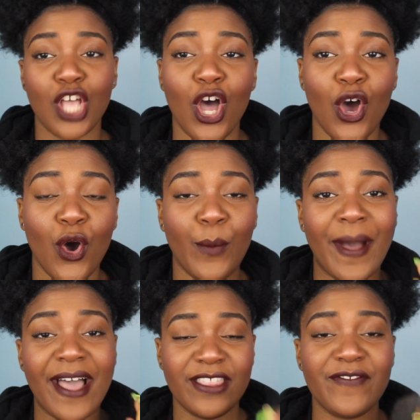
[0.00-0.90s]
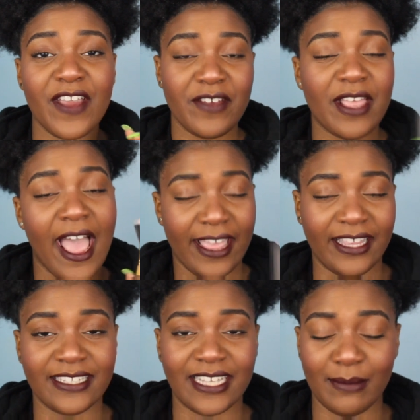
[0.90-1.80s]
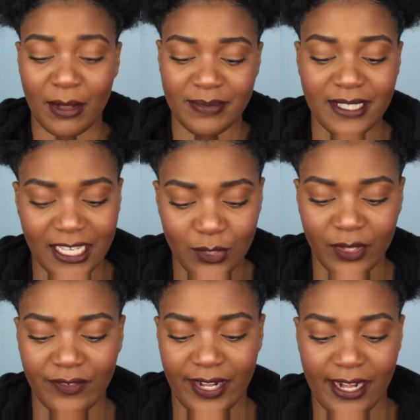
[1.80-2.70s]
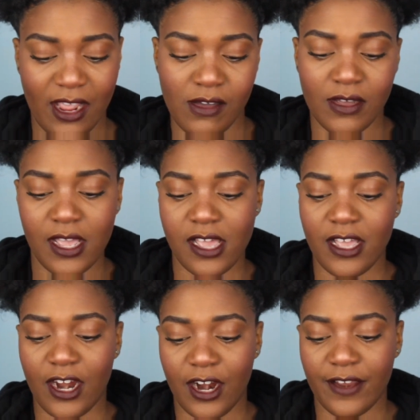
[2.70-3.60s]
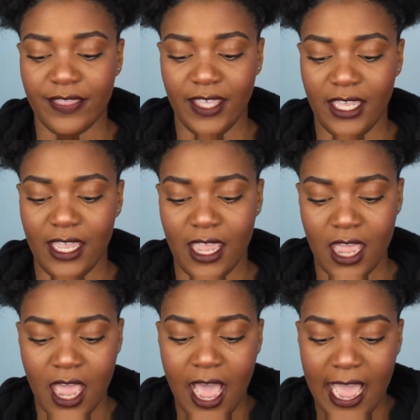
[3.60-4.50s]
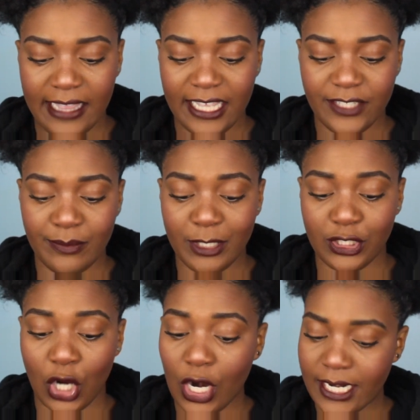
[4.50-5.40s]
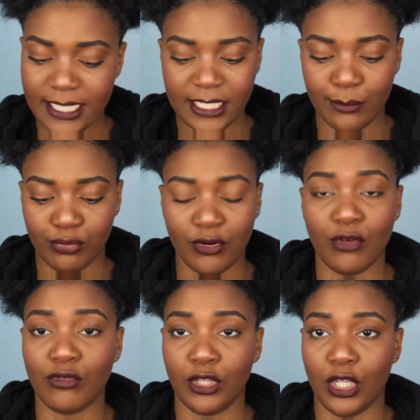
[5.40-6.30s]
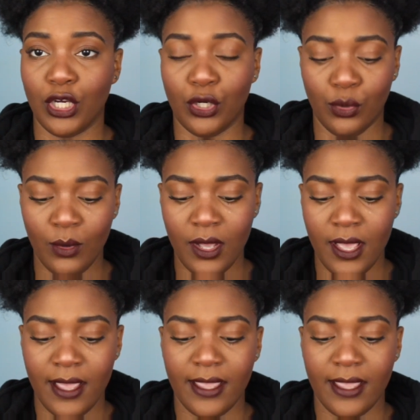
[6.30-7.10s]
So my other favorite highlights that I'm obsessed with right now are the highlights from the Tarteist Pro Glow